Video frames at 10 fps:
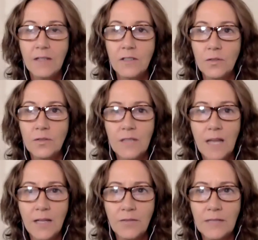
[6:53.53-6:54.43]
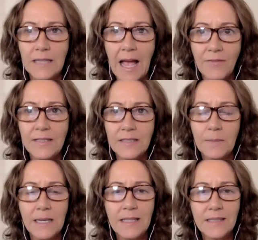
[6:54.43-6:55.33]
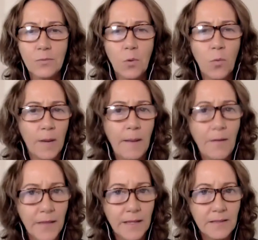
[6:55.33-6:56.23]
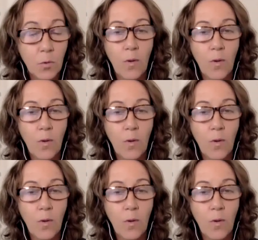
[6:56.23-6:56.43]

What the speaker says: So it's kind of like having somebody that says, well, what about this?